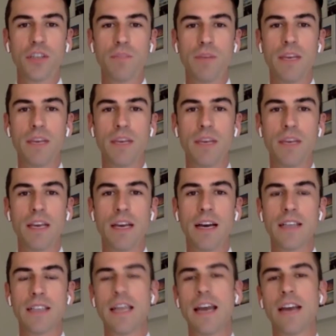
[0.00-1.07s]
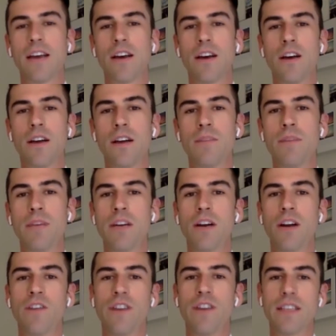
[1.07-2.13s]
because that could impede
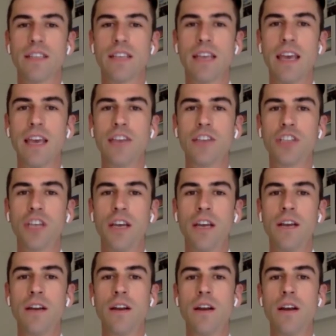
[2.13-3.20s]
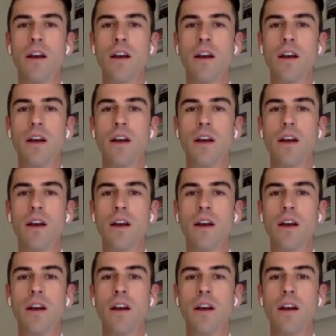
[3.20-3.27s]
our investigation.